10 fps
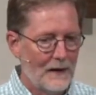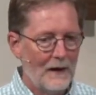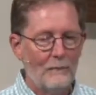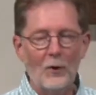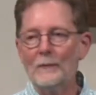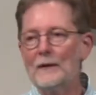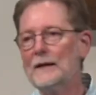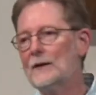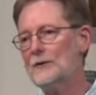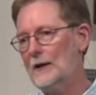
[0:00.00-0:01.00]
Mormon
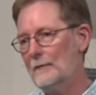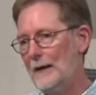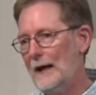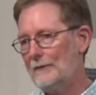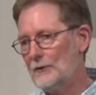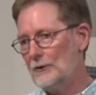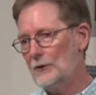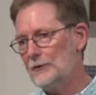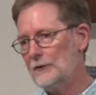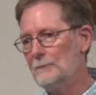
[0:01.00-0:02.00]
leadership, after
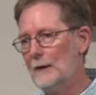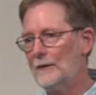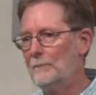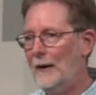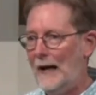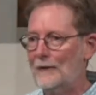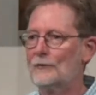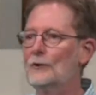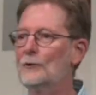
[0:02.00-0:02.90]
Joseph Smith, passed to